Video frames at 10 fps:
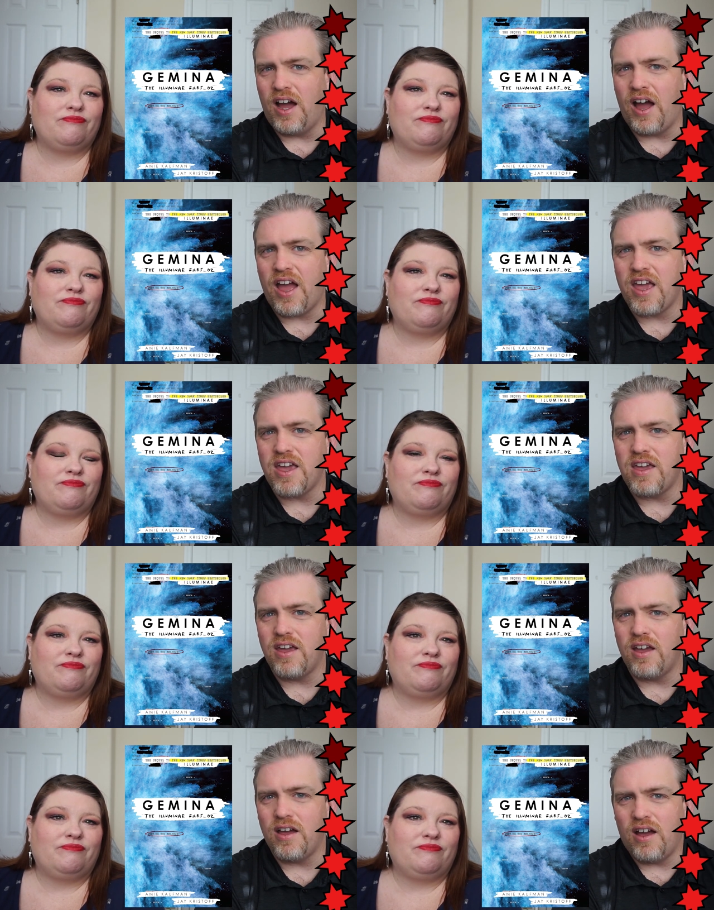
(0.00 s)

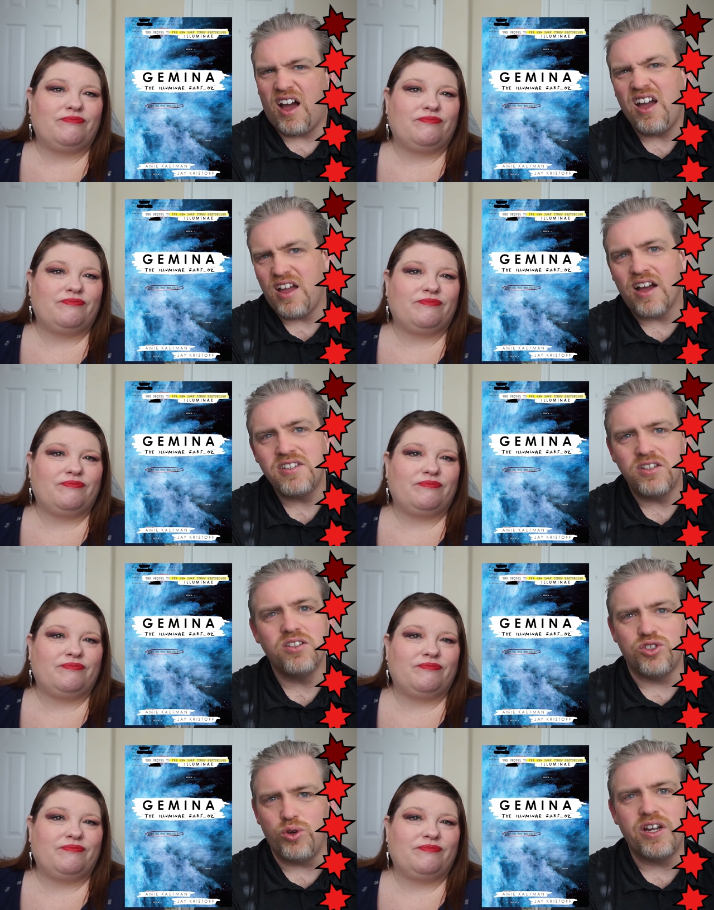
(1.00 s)
Speaker 1: I I, I still
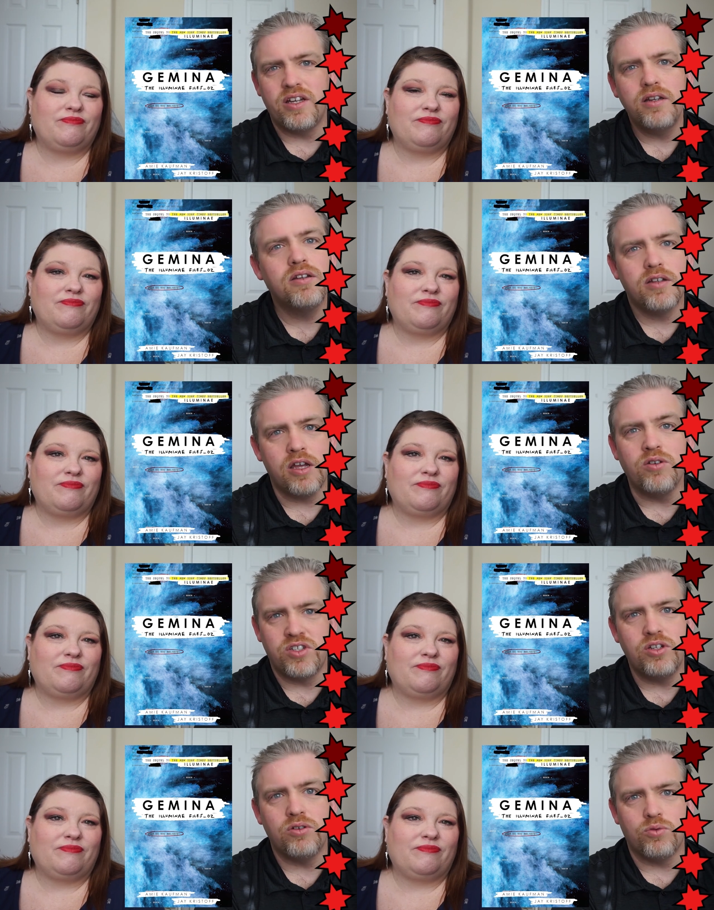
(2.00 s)
enjoyed it. It was
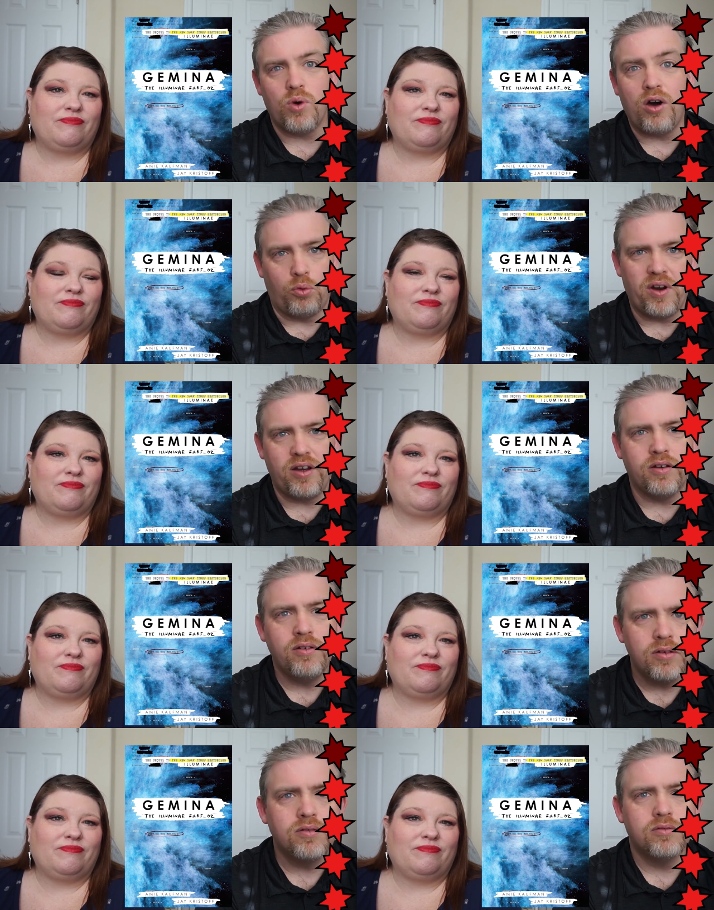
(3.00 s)
still well written.
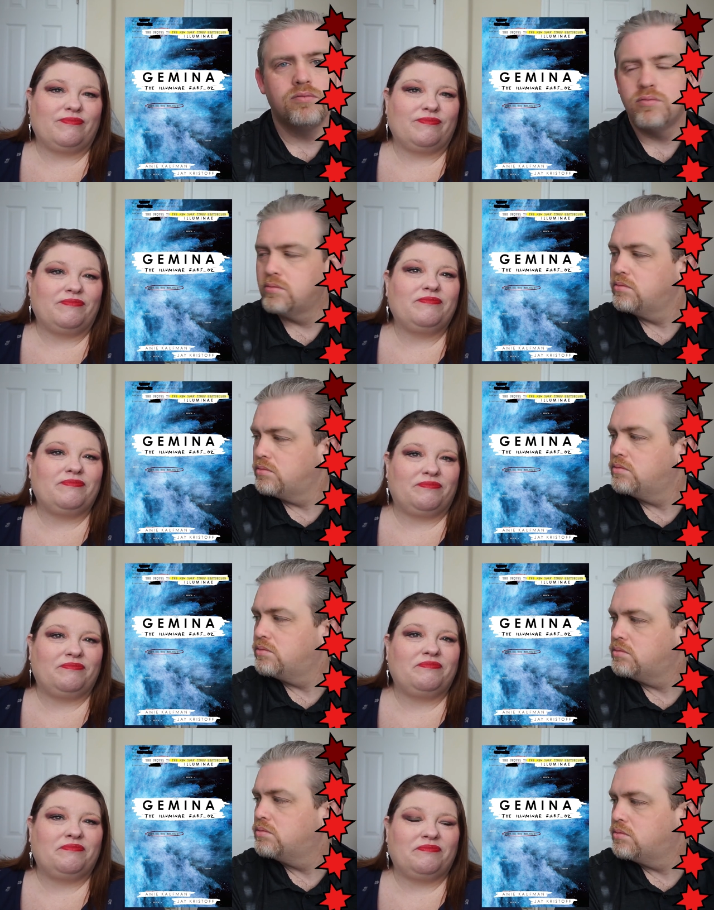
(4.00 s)

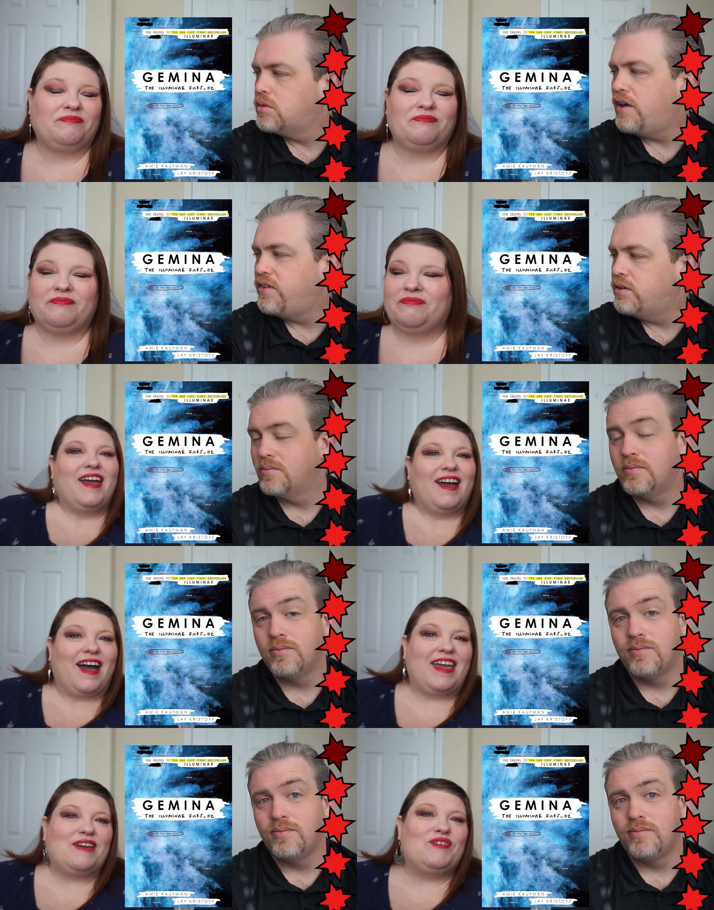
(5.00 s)
I feel.
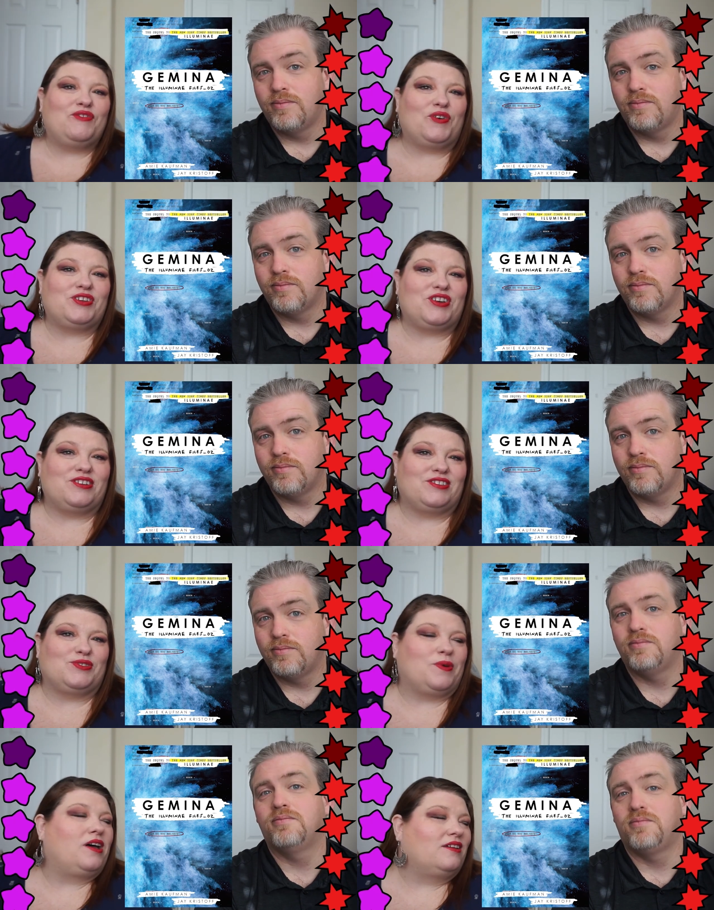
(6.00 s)
Speaker 2: I gave it four stars as
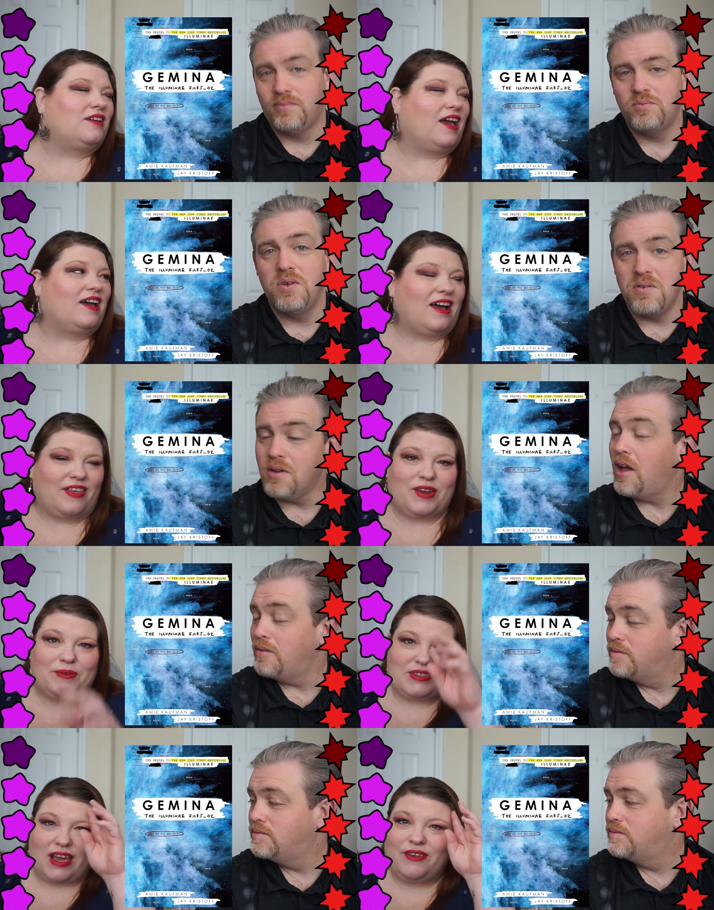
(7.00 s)
well. Yeah, I thought it
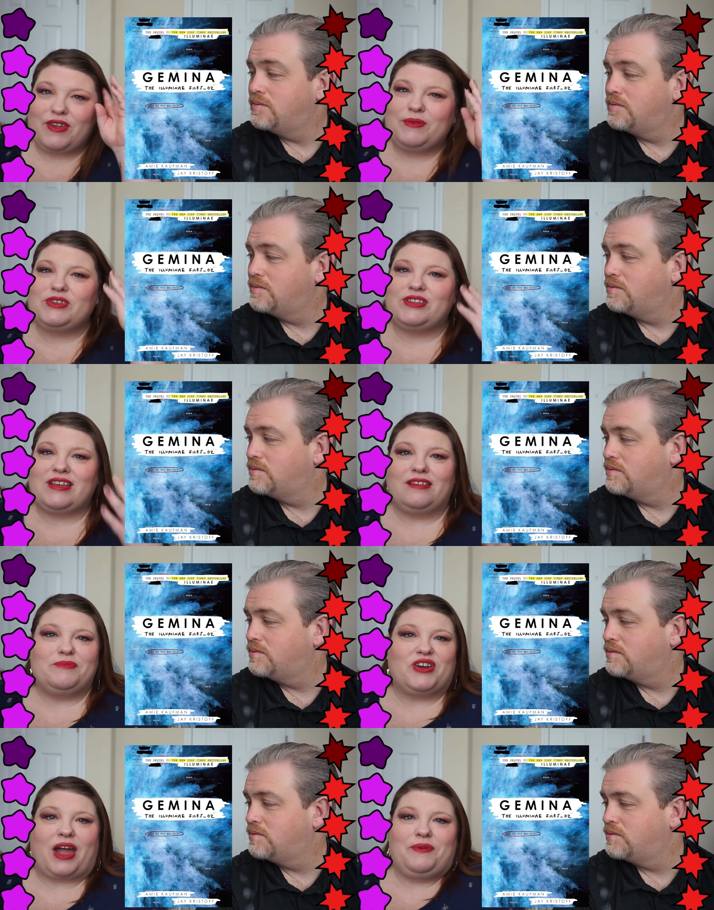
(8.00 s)
was I thought it was a good solid
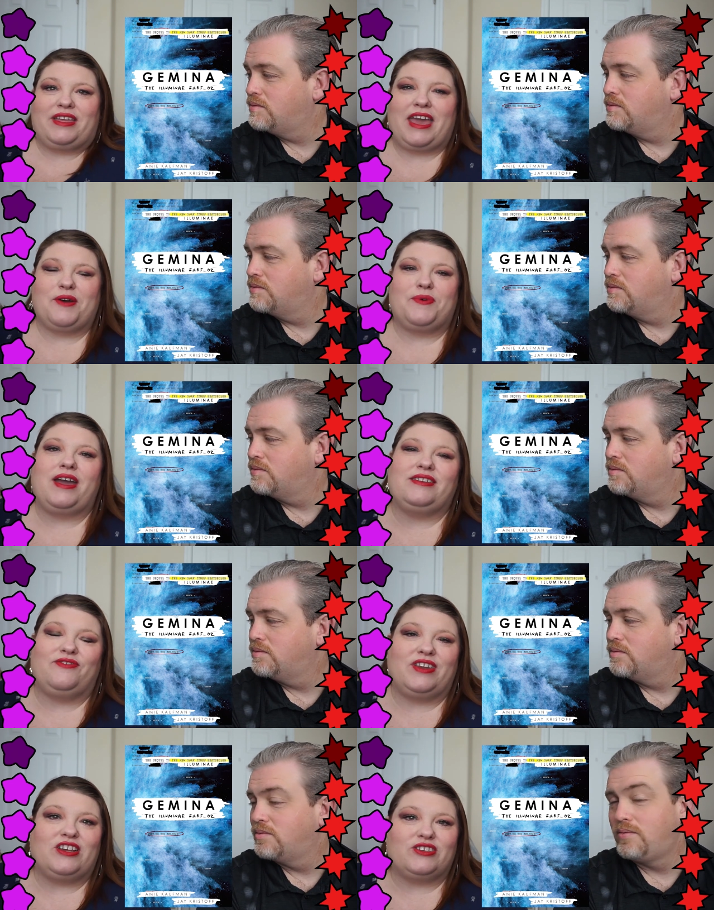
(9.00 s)
book. I really can't wait to
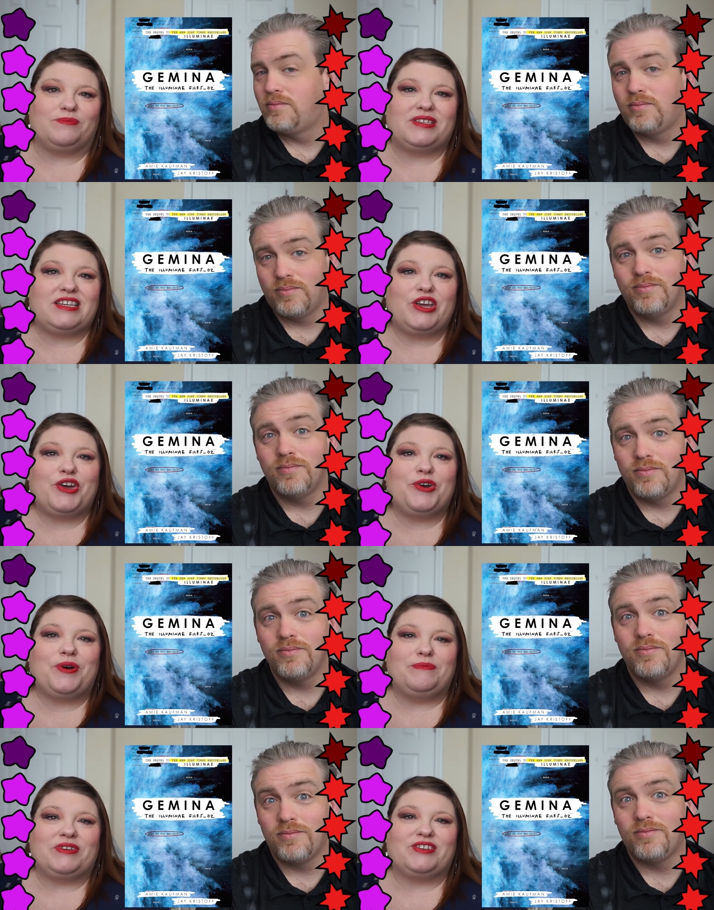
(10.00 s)
finish Obsidio.
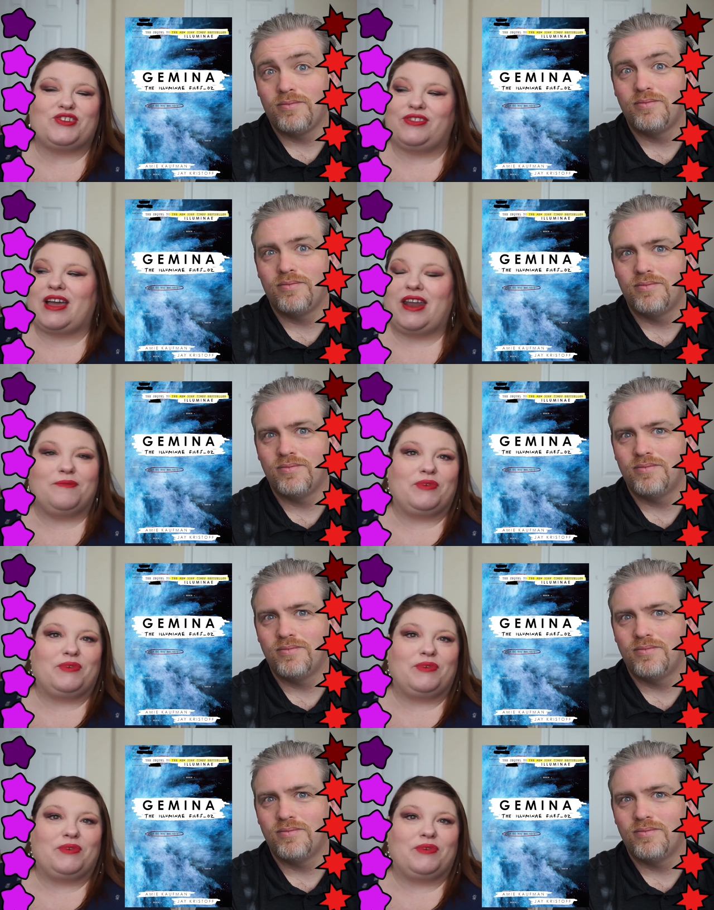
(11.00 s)
I'm going to start that up